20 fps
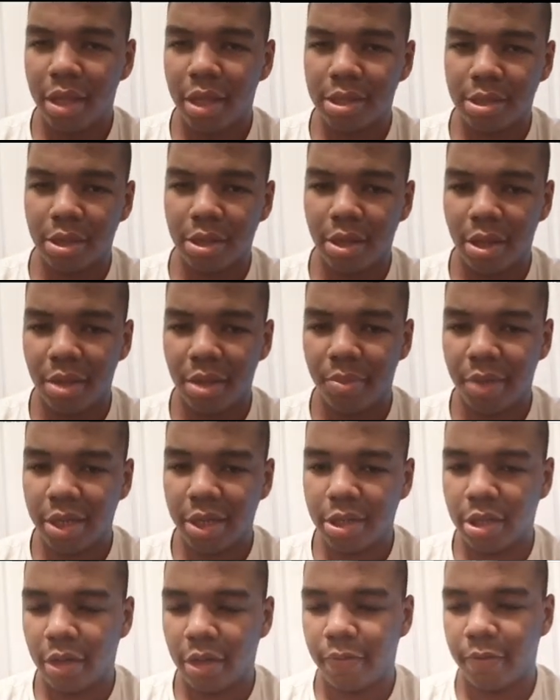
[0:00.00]
It's literally
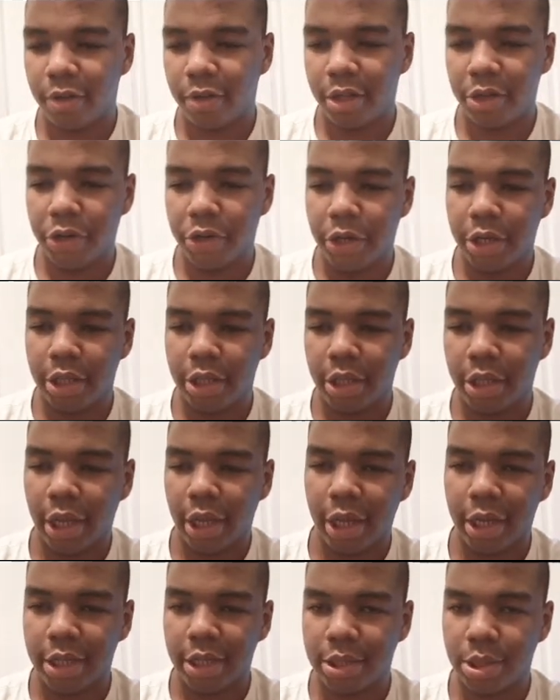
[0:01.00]
based off of lyric,
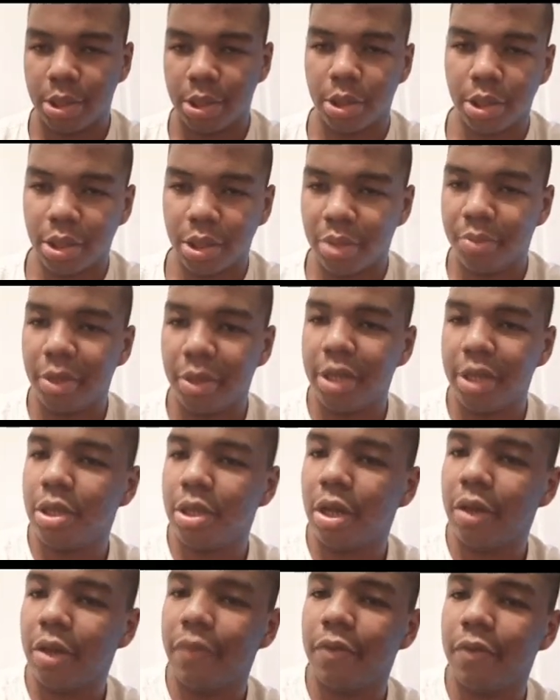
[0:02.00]
like it's literally
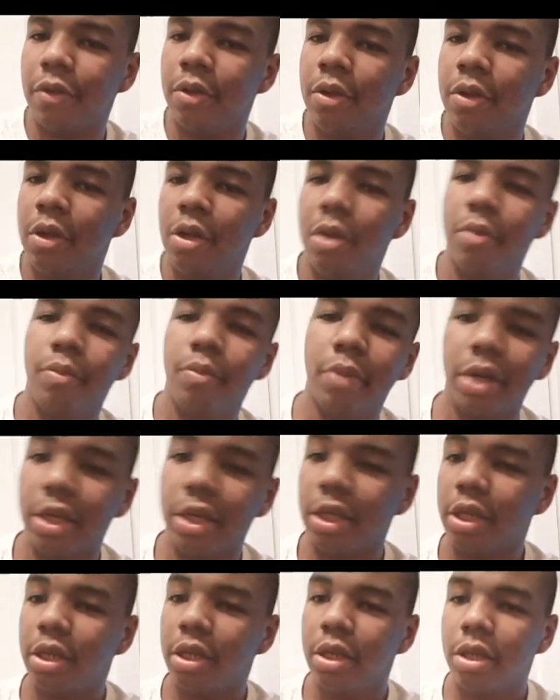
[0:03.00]
based off of
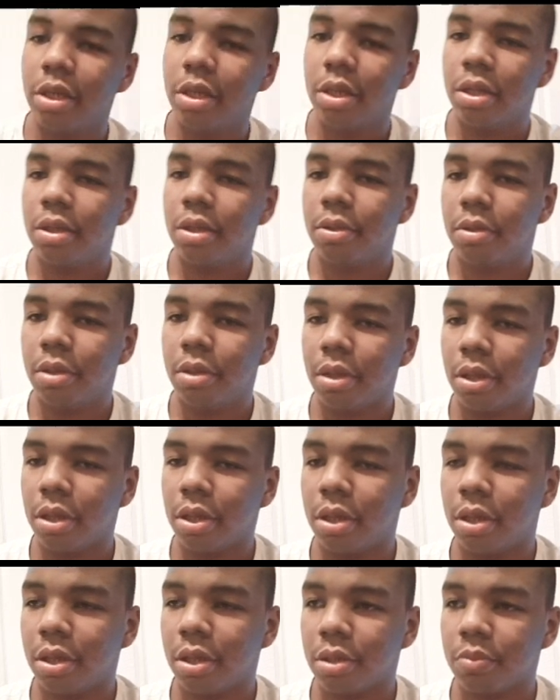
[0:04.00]
money,
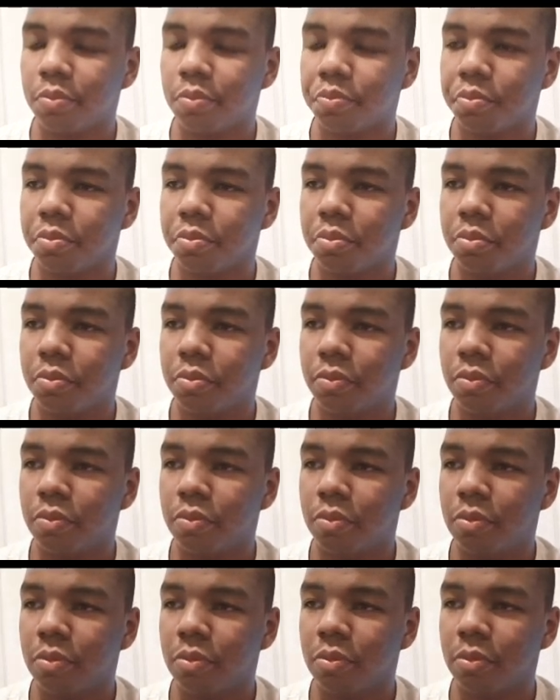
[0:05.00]
um,
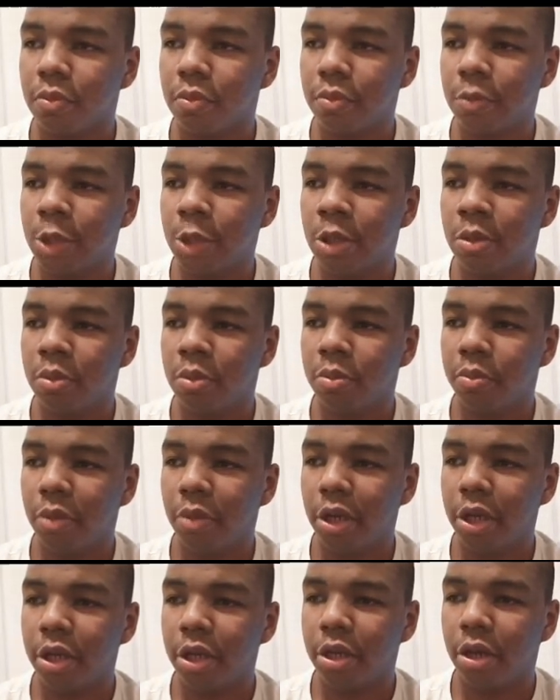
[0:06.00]

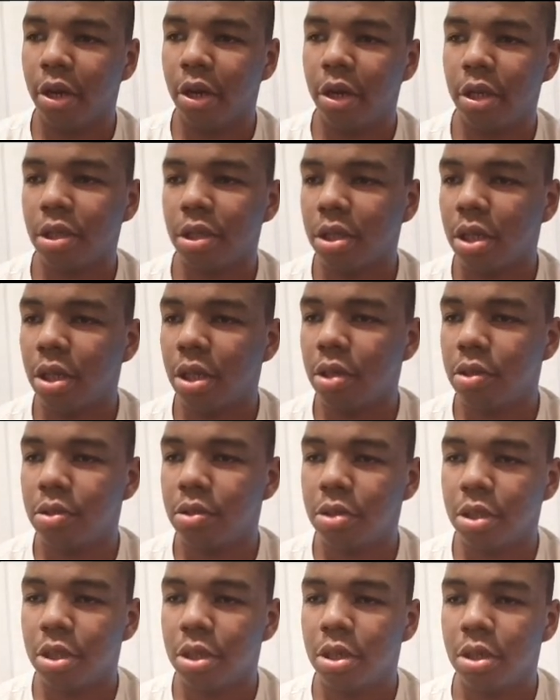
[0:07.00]
money, cars,
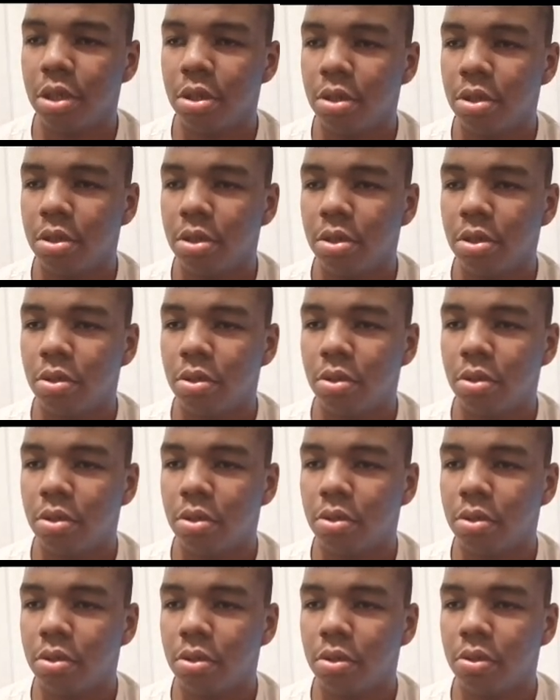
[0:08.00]
clothes,
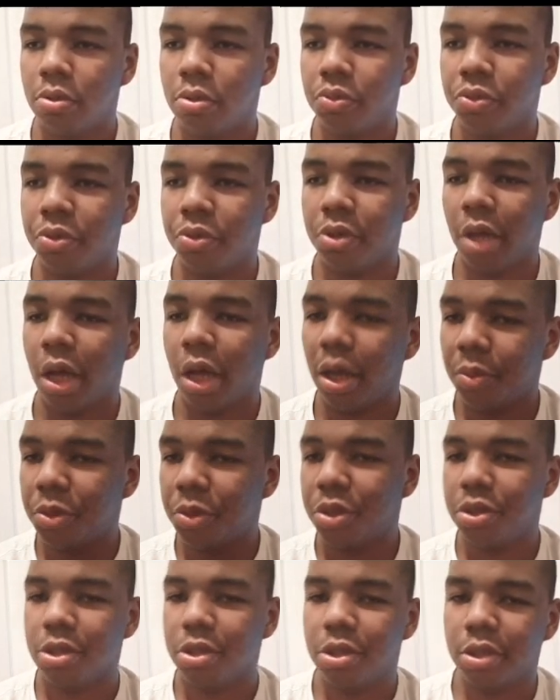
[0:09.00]

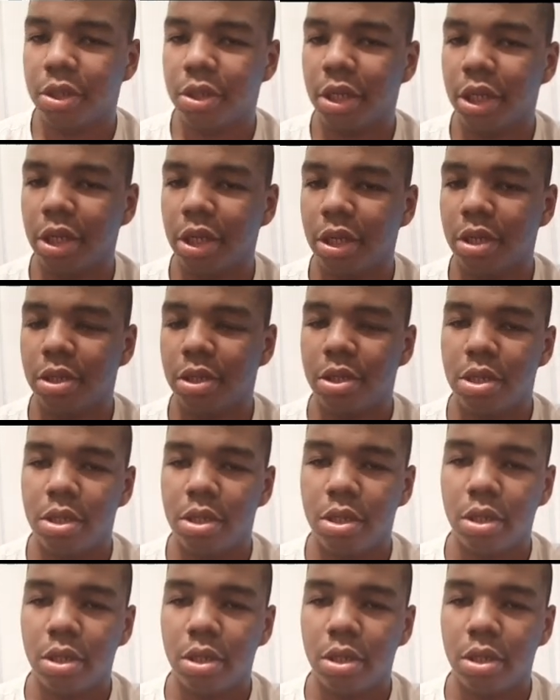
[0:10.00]
diamonds, chains.